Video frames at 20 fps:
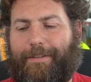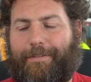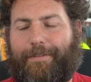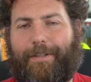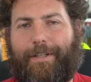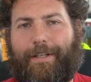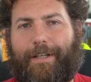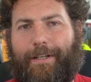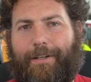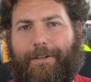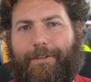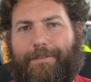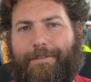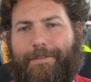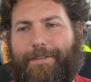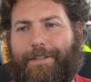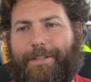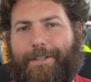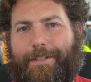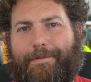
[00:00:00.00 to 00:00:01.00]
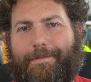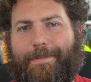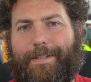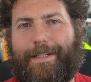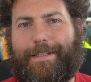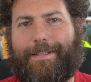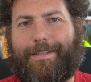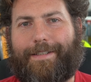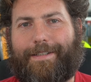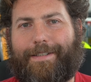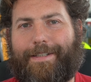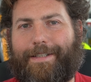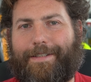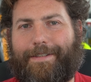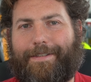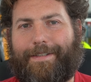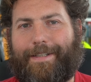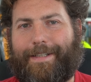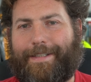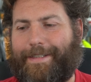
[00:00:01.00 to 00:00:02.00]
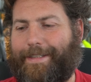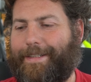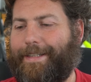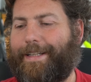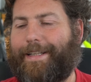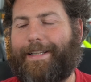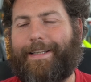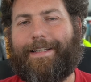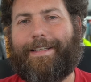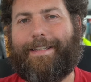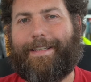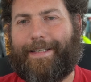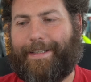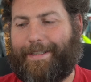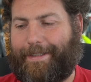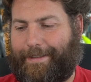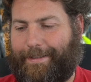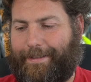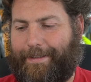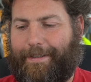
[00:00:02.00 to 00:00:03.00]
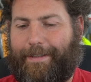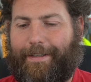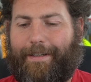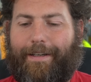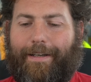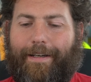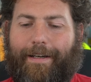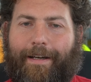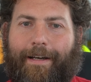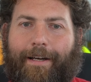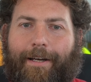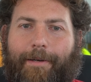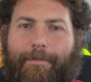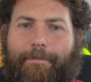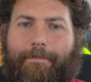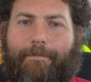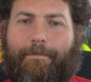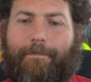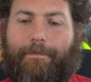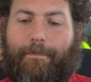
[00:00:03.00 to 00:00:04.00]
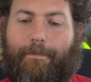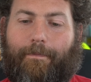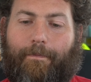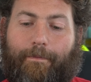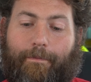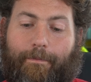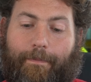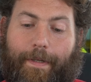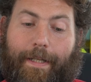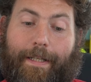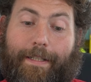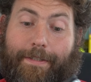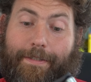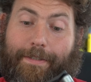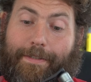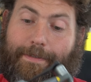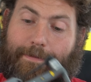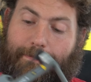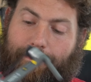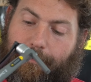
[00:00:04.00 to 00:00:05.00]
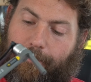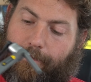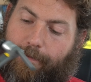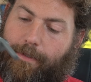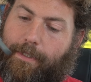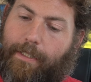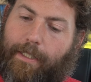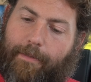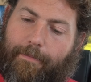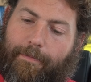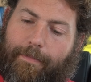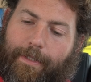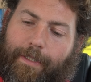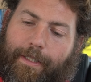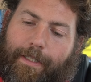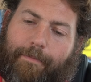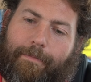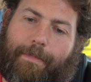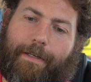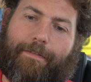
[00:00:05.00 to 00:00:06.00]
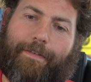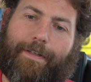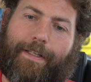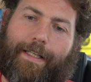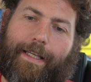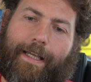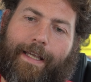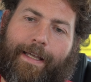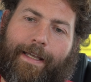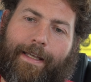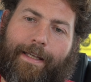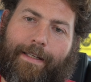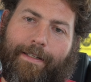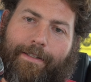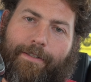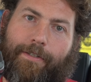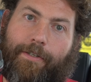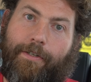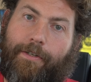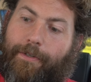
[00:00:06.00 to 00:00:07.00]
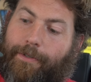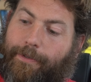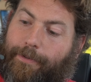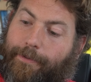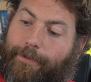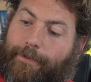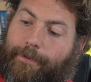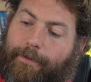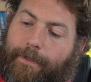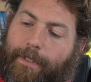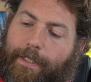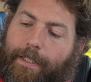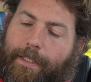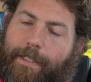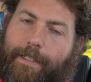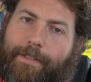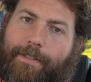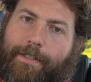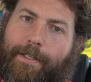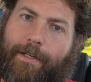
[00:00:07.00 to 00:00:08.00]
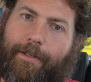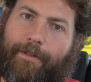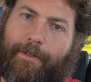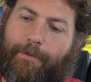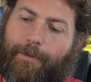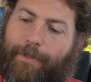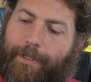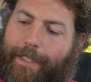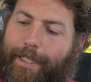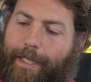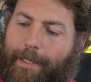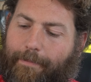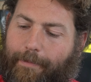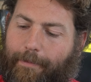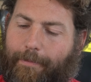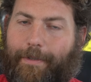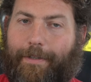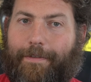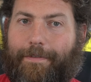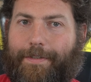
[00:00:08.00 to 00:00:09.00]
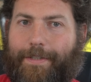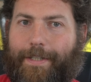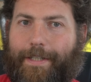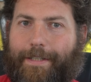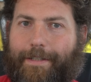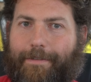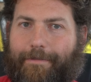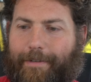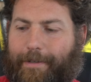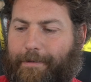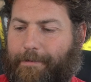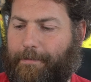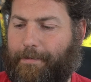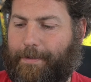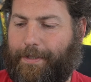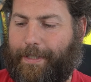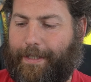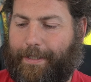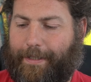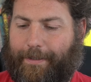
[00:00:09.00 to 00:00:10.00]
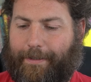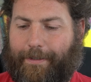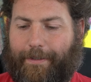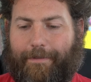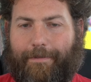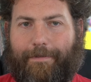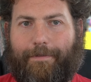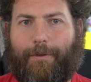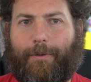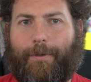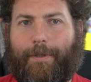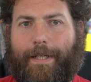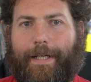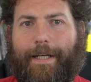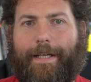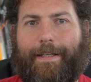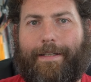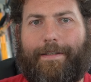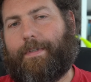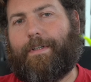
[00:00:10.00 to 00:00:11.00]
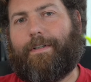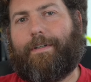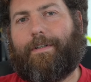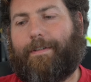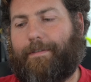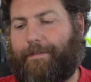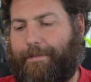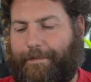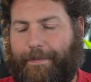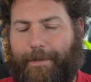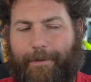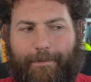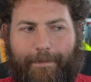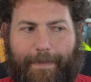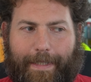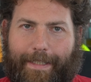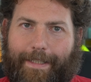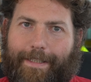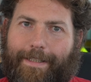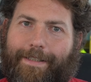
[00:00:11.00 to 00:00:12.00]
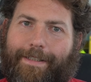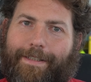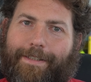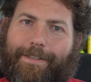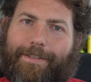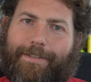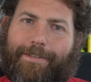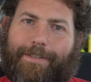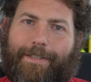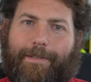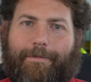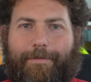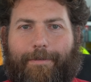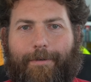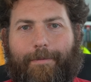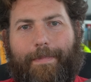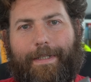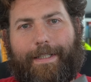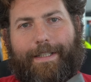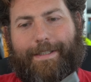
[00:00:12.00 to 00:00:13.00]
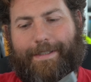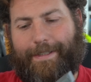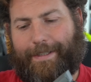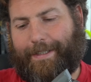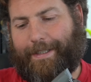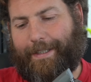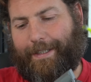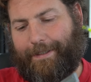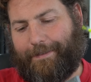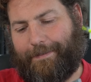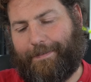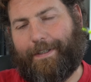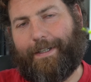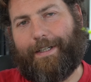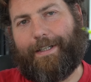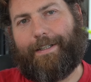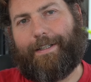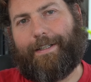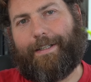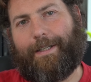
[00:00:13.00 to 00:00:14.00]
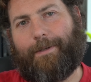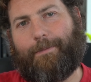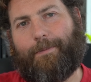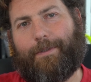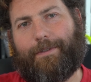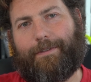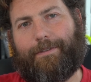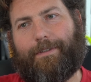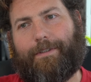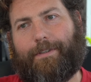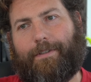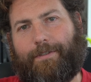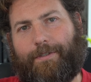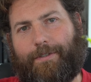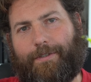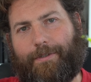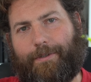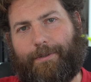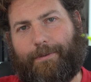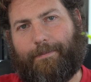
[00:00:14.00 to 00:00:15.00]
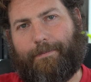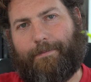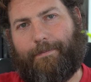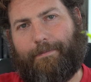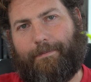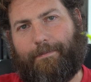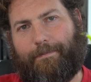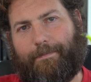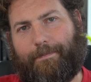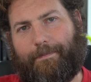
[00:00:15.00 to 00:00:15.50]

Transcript: for a lot of circumstances, there's little in it. Plus, the Mavic Air 2 is the only one capable of 60 frames per second at 4K. Some filmmakers are gonna find that they want zoom